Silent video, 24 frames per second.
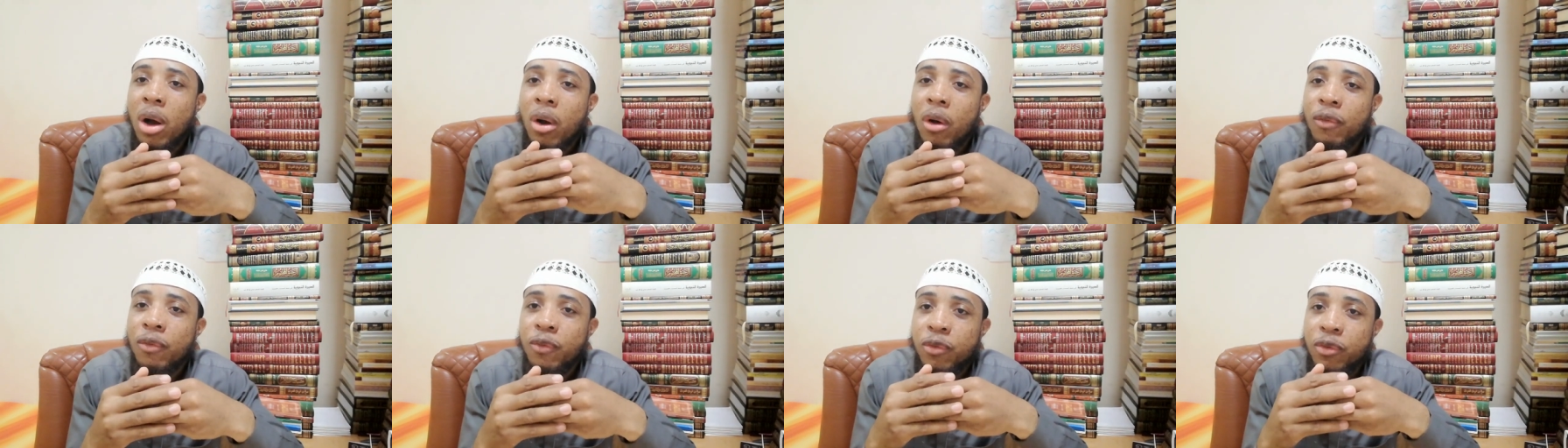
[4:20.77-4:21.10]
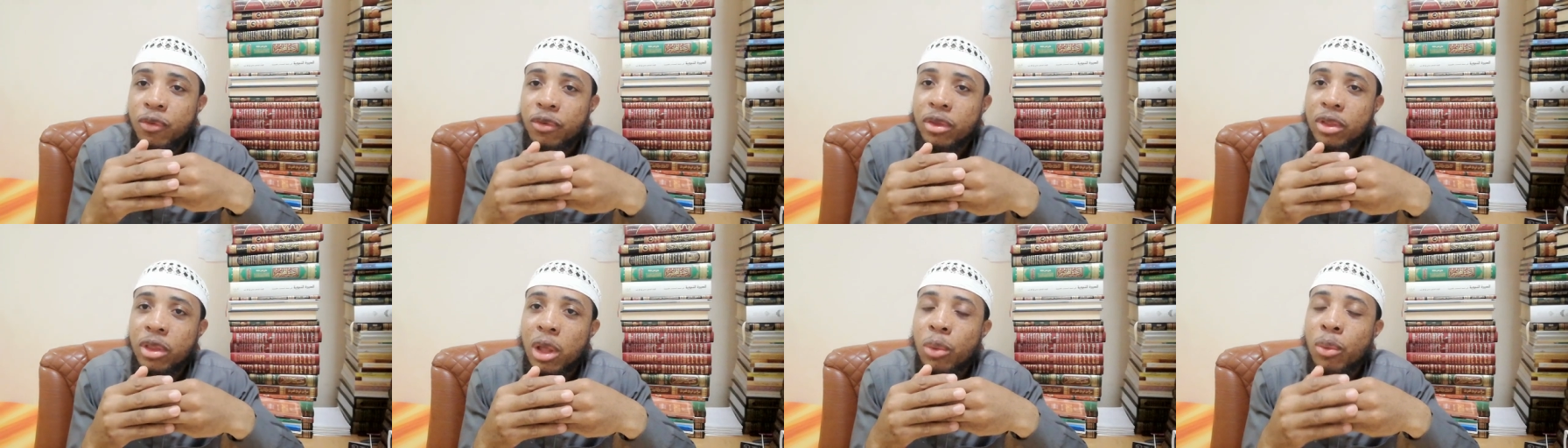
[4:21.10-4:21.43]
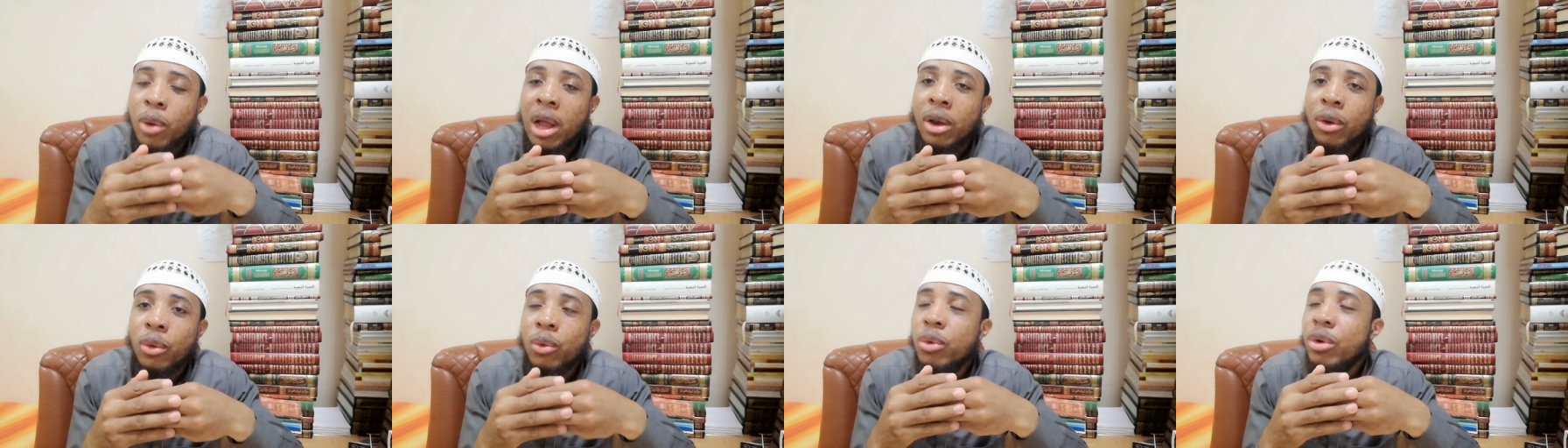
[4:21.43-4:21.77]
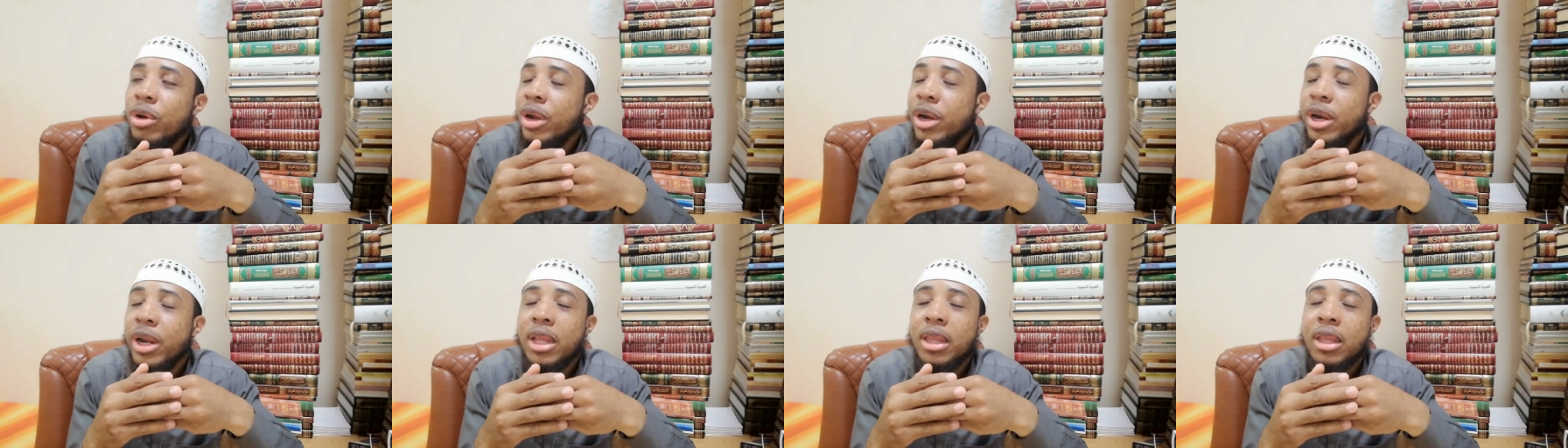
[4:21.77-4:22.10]
to the power of
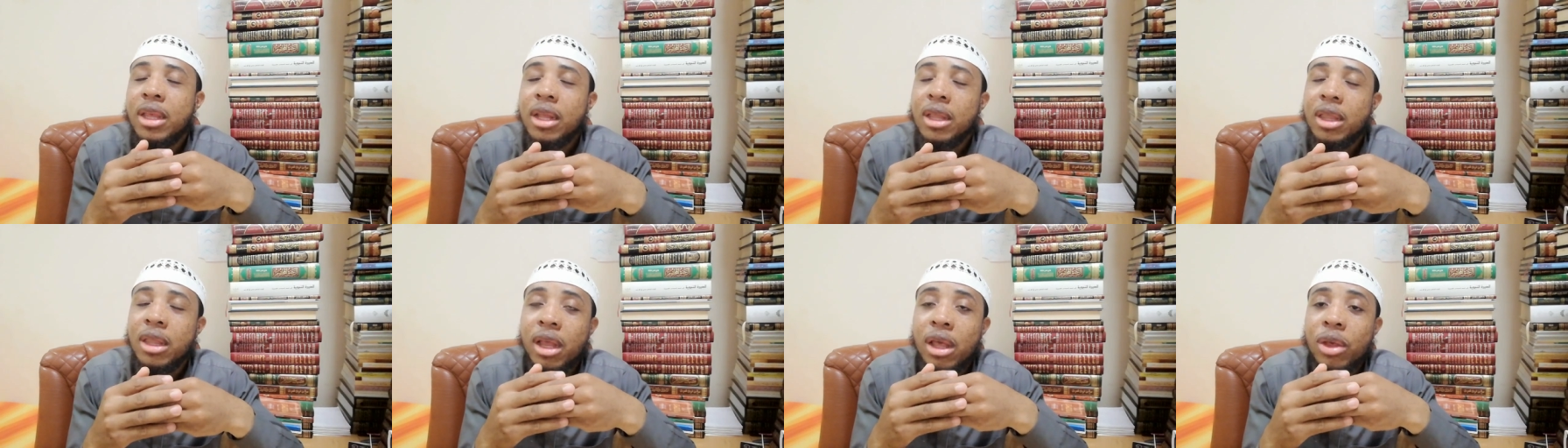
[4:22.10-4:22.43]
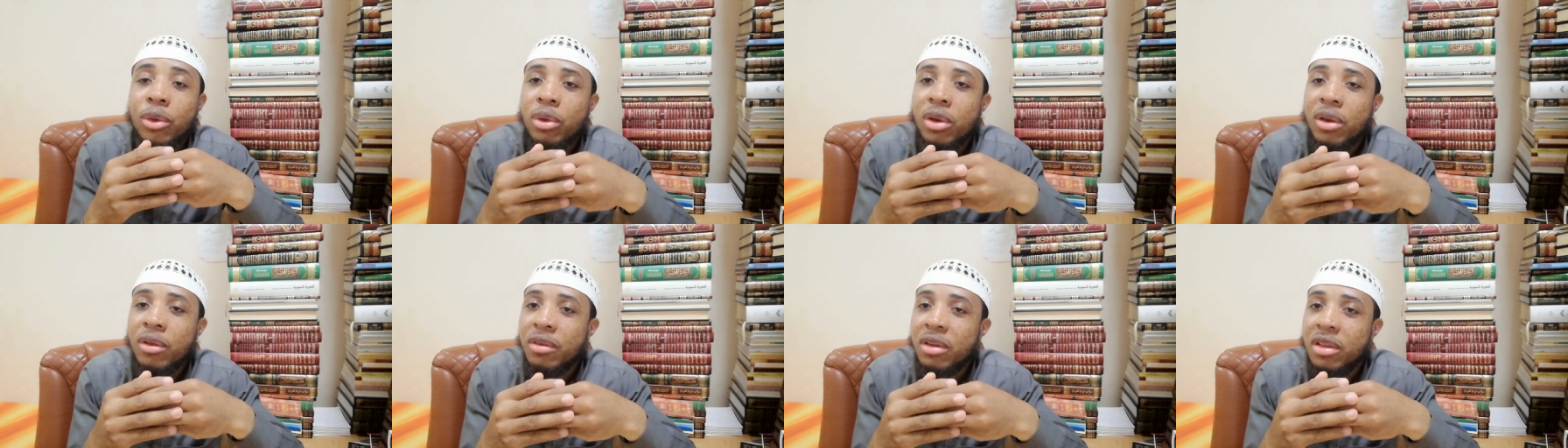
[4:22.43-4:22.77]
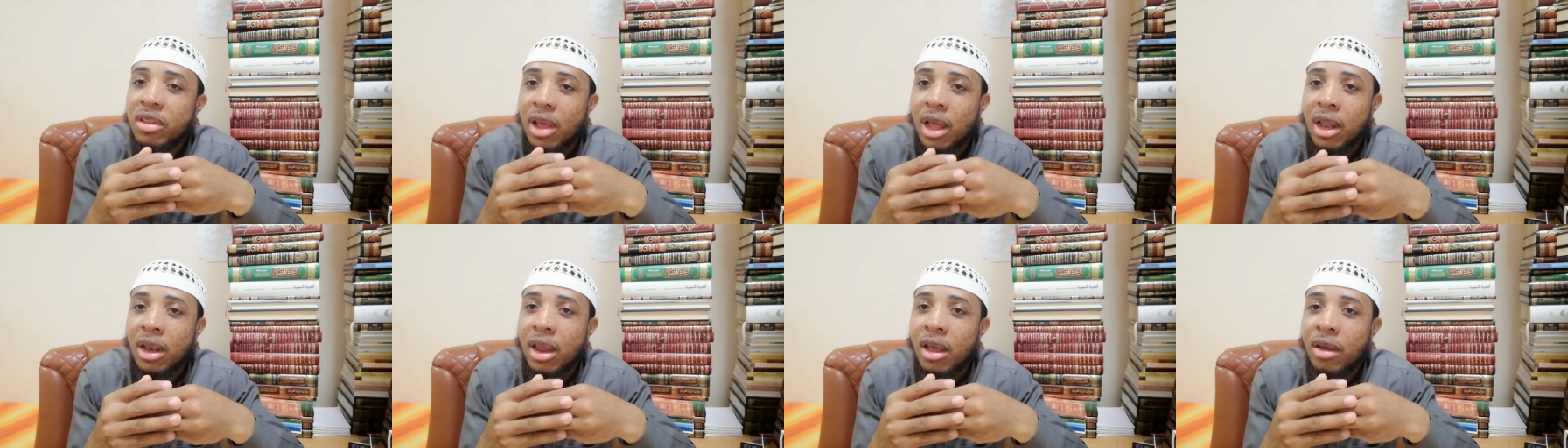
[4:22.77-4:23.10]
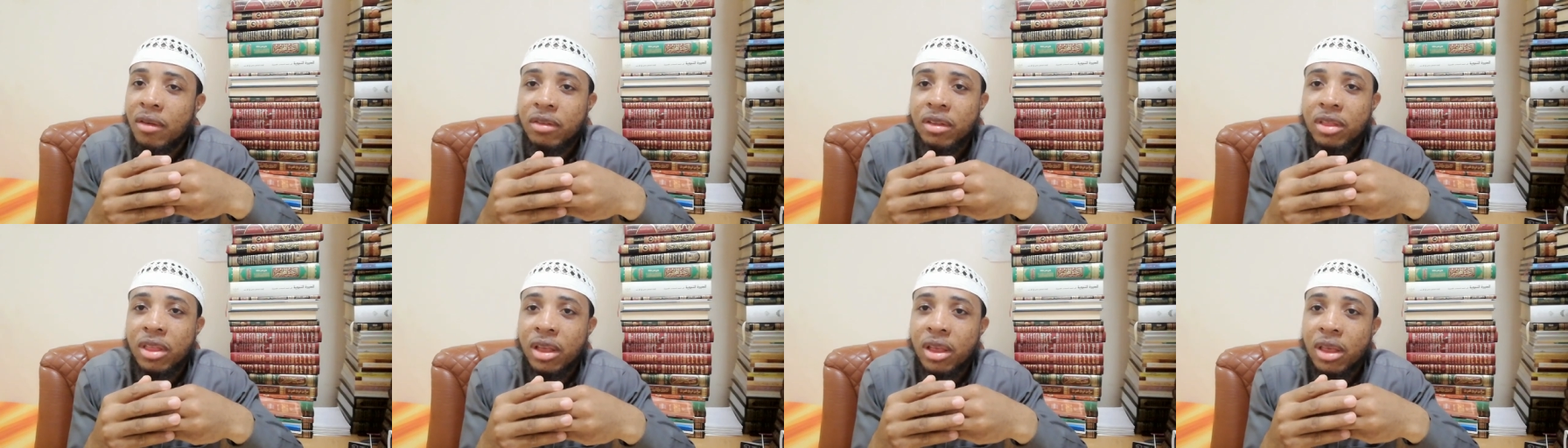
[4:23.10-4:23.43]
the one who created the
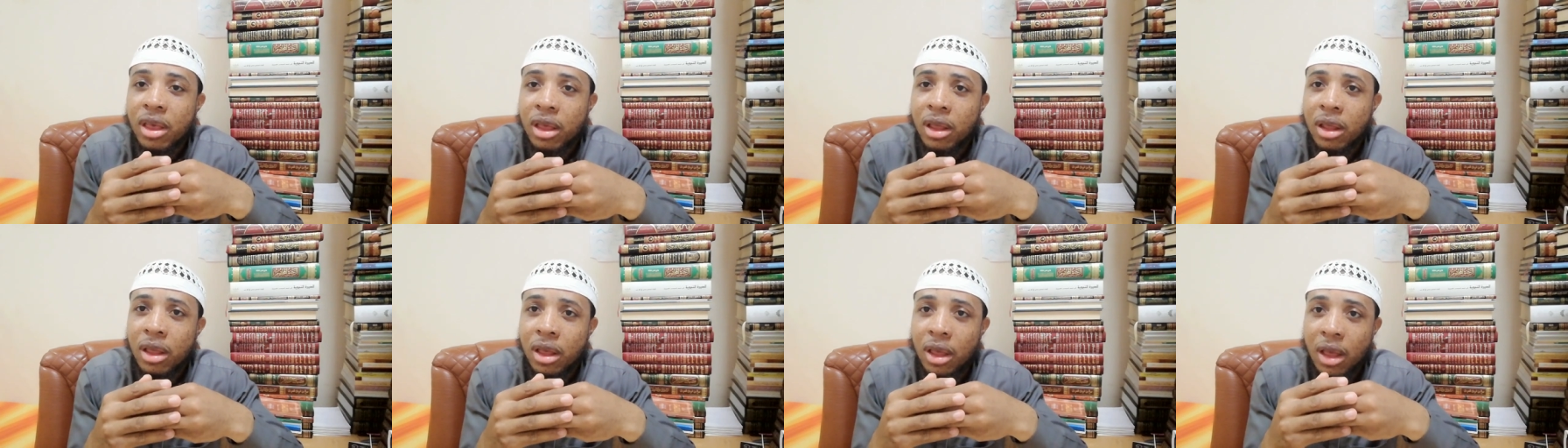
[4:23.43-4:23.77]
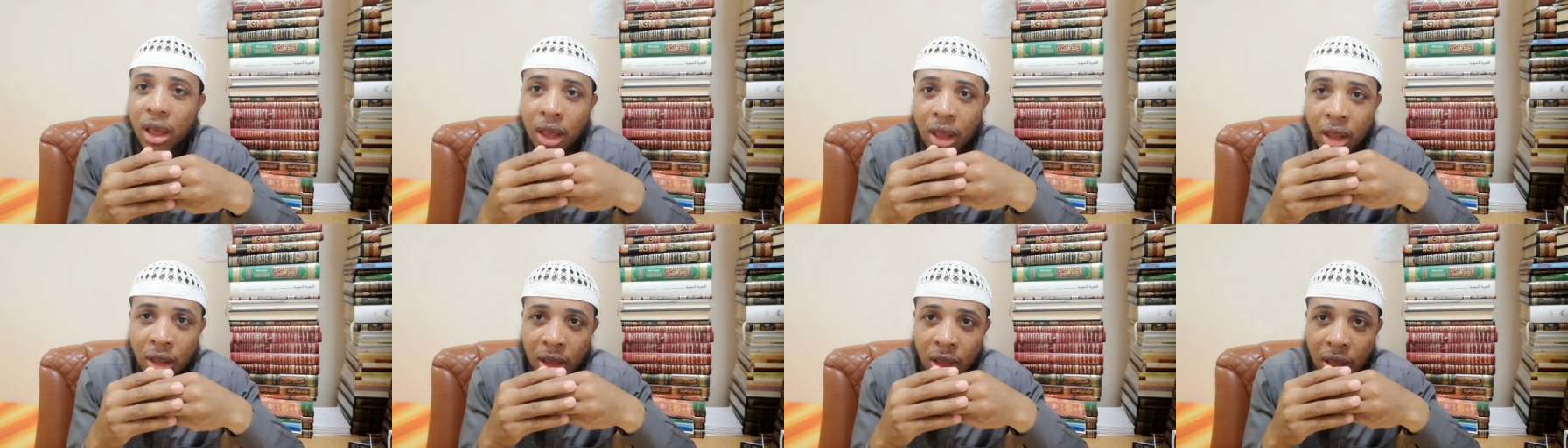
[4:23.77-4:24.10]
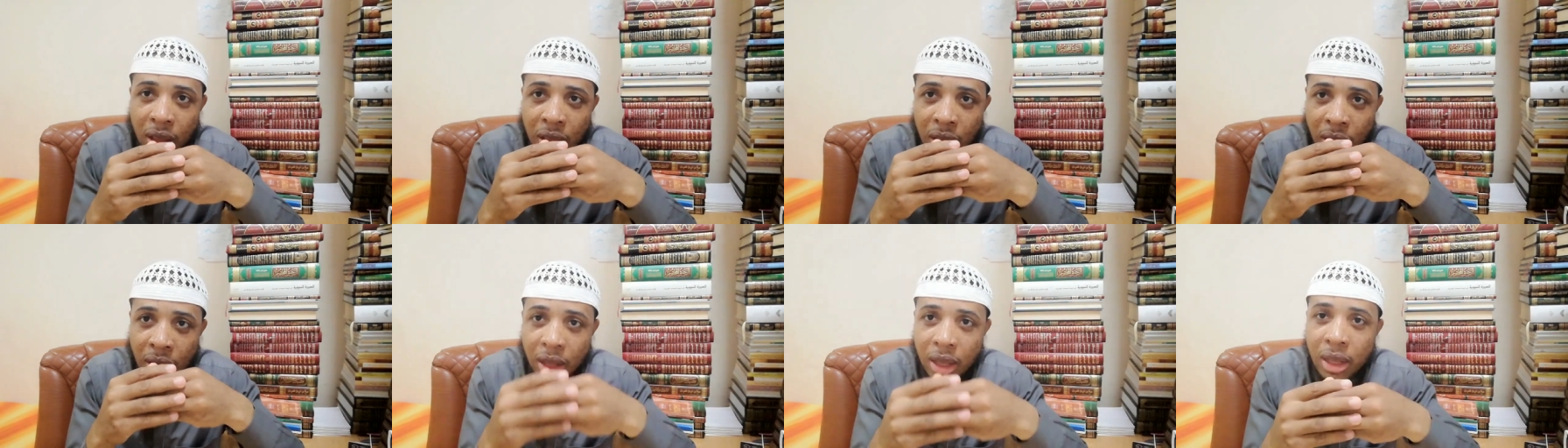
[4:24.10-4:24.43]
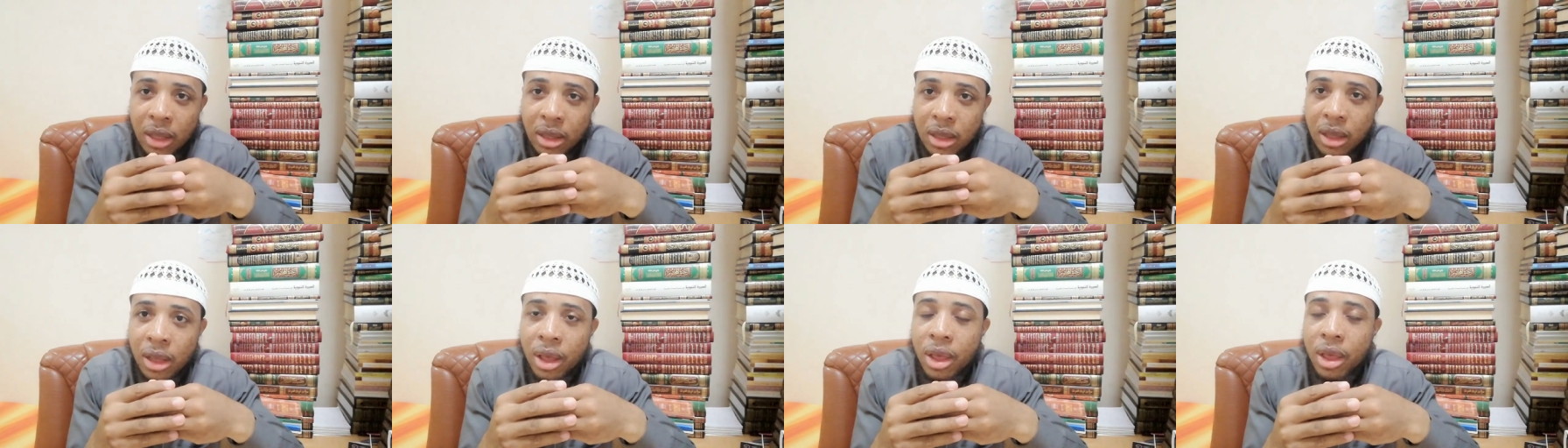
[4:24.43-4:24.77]
universe and everything
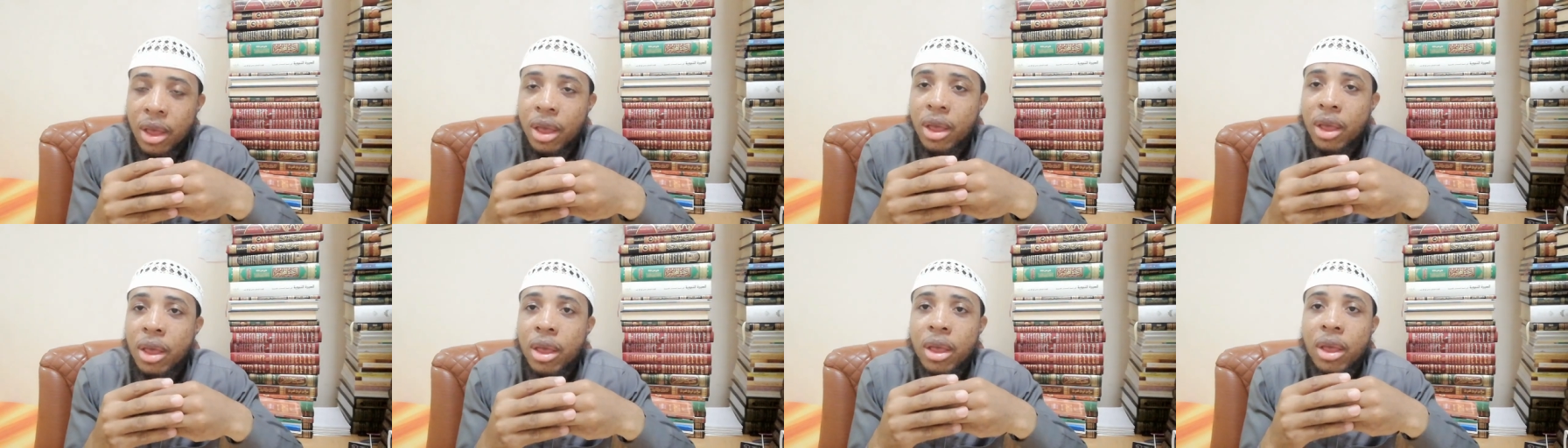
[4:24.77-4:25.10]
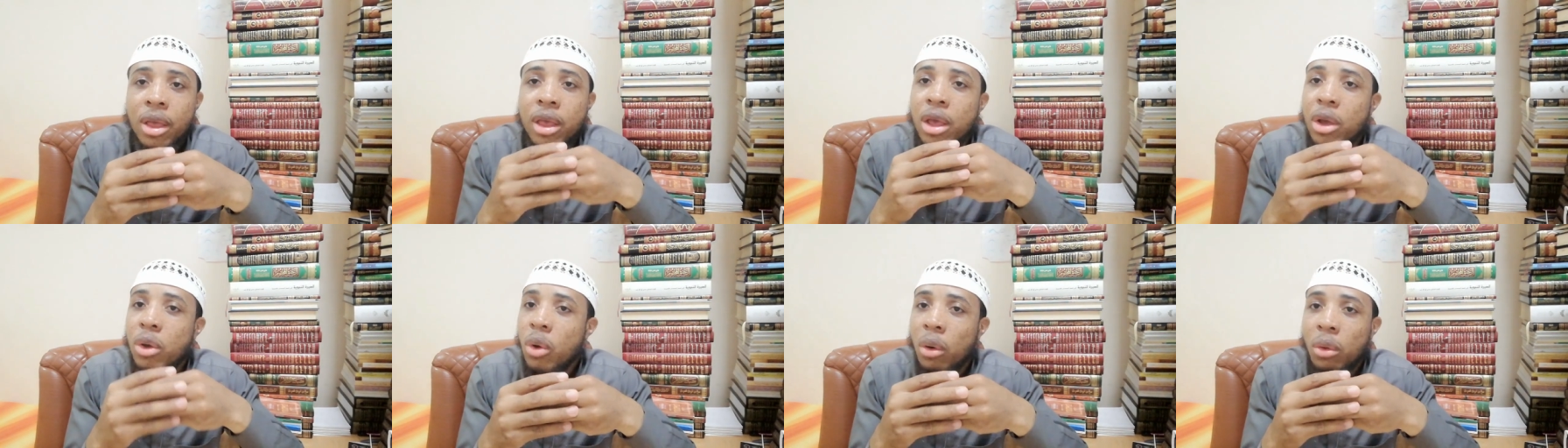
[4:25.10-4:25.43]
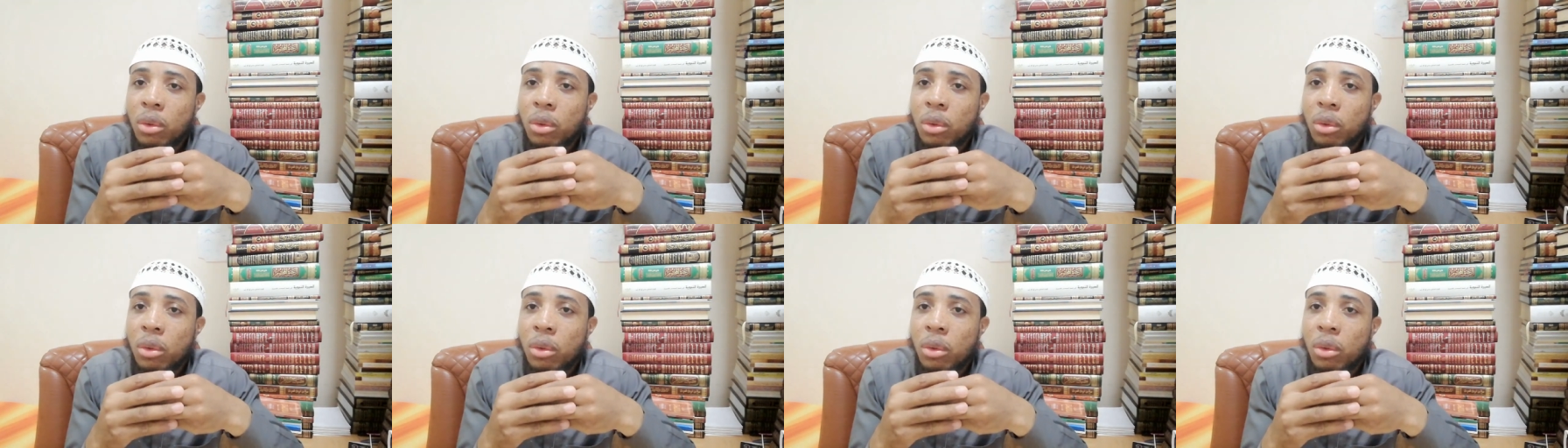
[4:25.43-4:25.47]
in it,